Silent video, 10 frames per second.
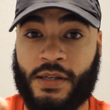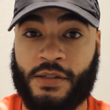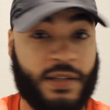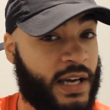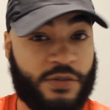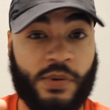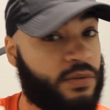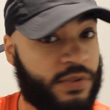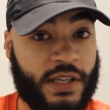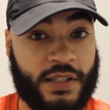So that's
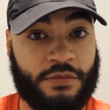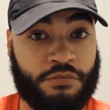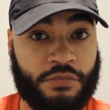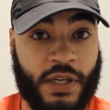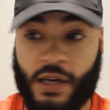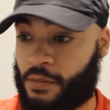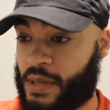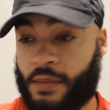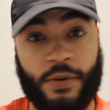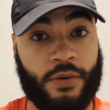one reason.
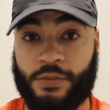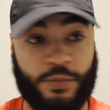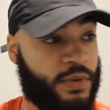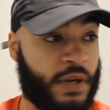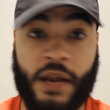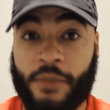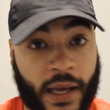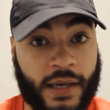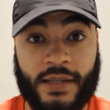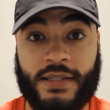People, they
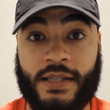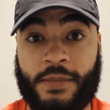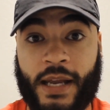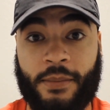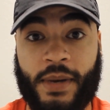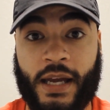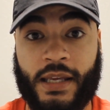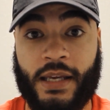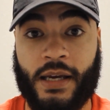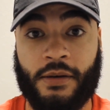ready to see Manny
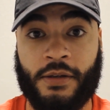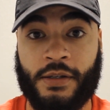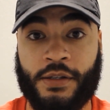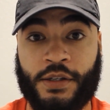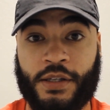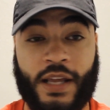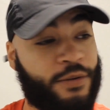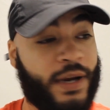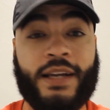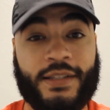Pacquiao. Manny
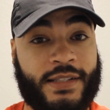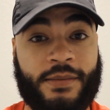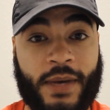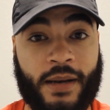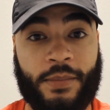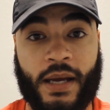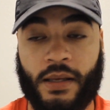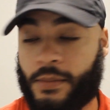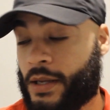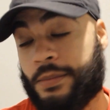
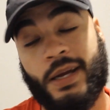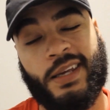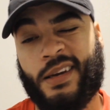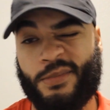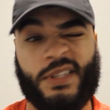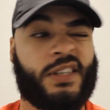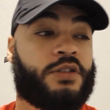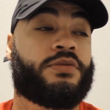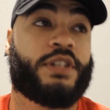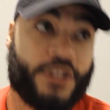Pacquiao been out
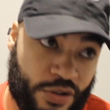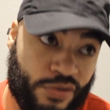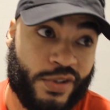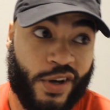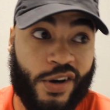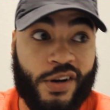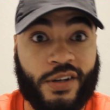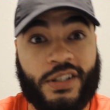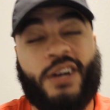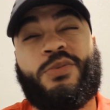of the ring too long.
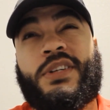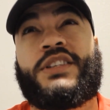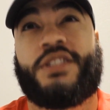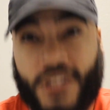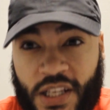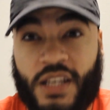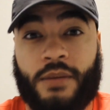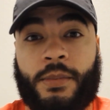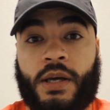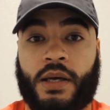I want to see
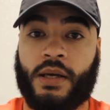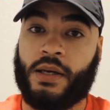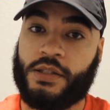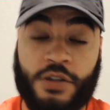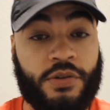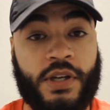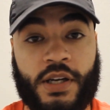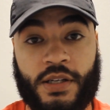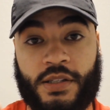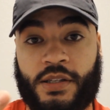him. 2
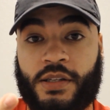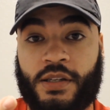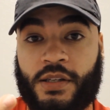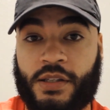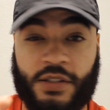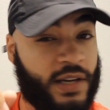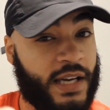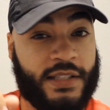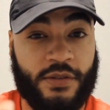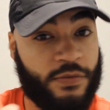years. So
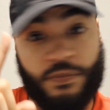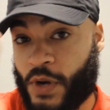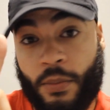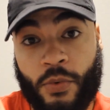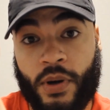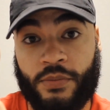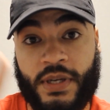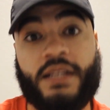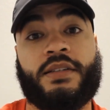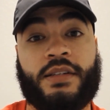that's the #1
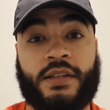reason.